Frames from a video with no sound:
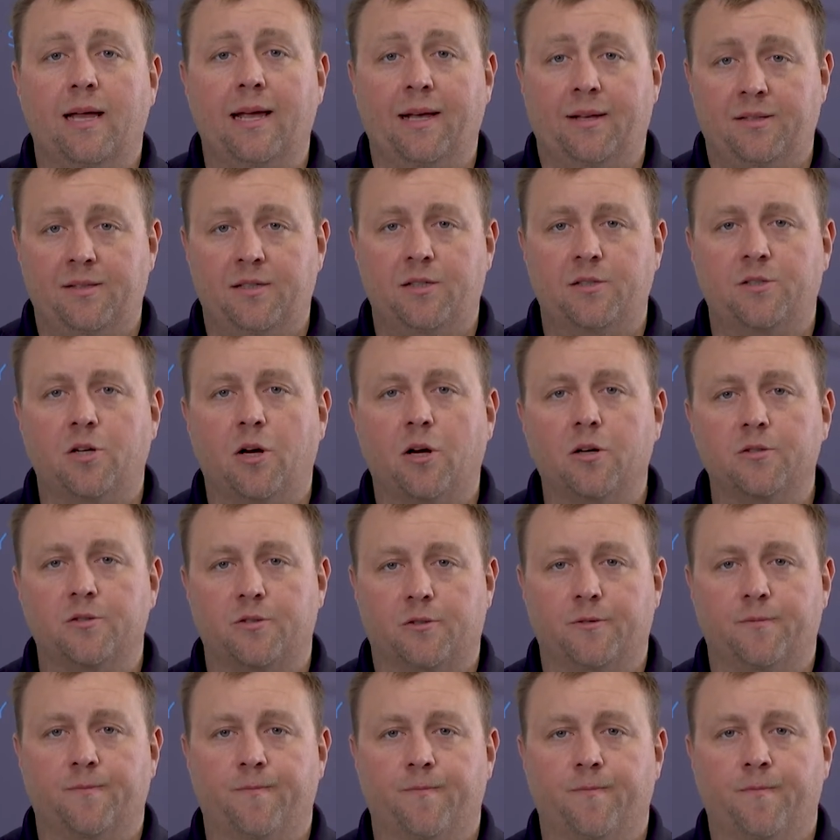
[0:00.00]
AC charger.
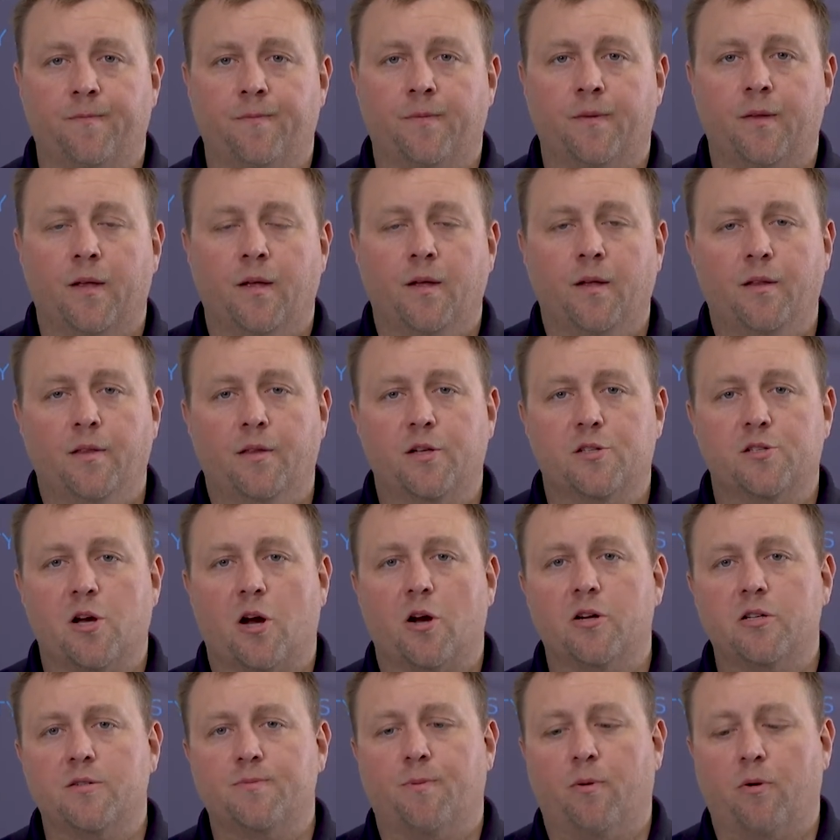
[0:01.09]
The
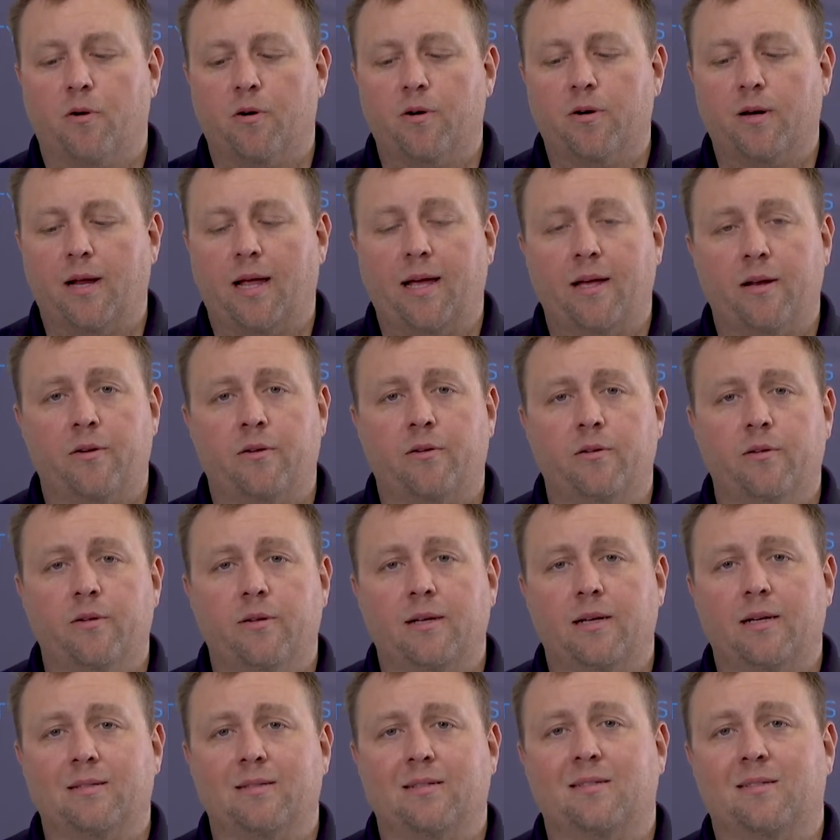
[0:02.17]
charge port handle
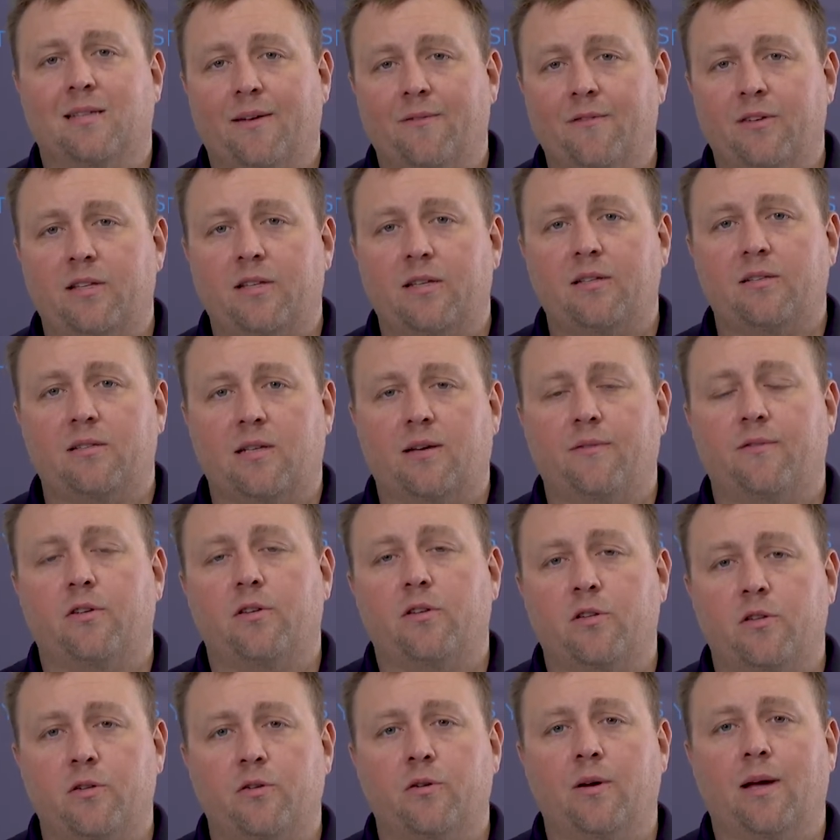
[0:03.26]
is a
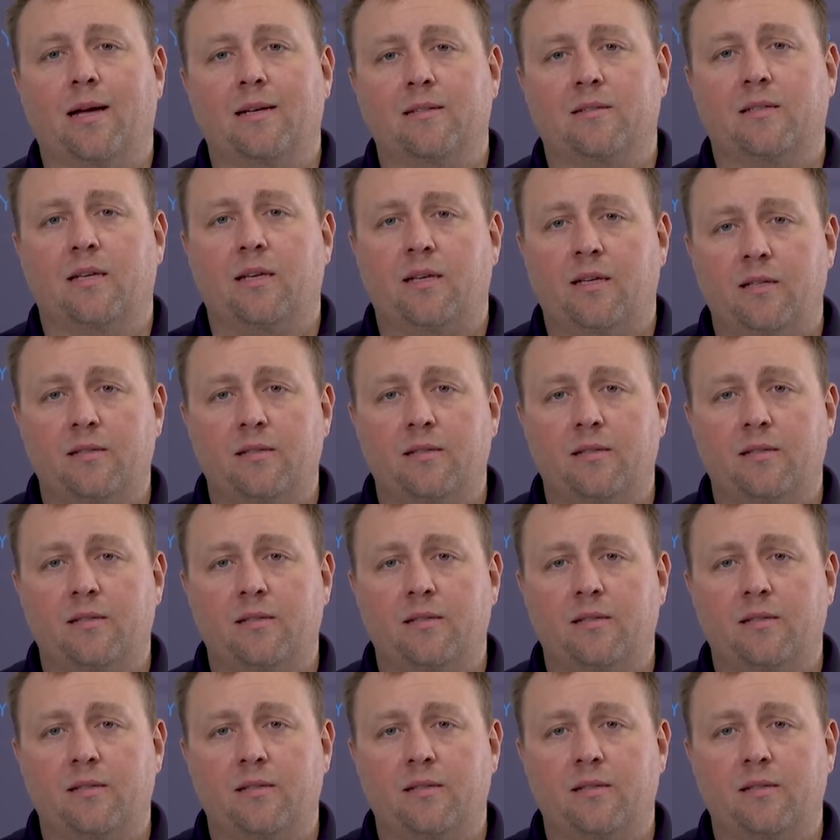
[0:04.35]
1772 SAE